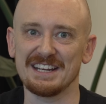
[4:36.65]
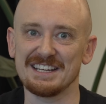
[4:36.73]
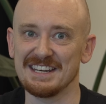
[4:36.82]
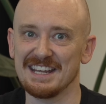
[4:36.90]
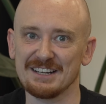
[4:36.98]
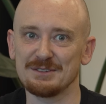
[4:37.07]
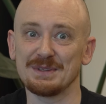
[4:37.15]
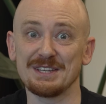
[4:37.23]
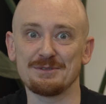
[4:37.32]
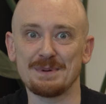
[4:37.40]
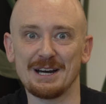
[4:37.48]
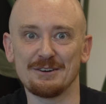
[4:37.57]
they connect with
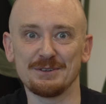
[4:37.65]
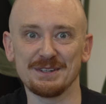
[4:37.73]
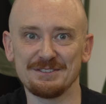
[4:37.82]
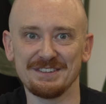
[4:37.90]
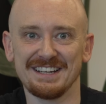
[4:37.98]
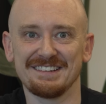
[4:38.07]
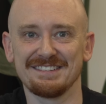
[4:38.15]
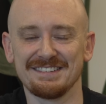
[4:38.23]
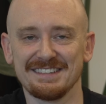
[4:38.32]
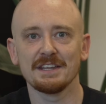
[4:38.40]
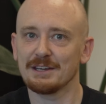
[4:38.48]
these powerful effects.